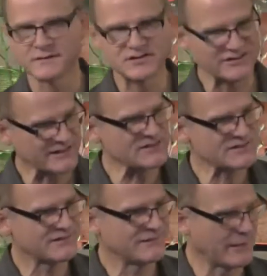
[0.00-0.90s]

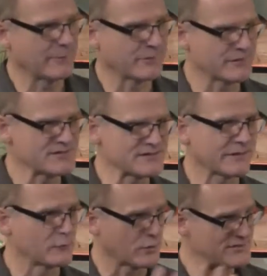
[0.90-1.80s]
six numbers.
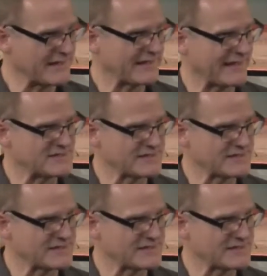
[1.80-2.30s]
Of course, that adds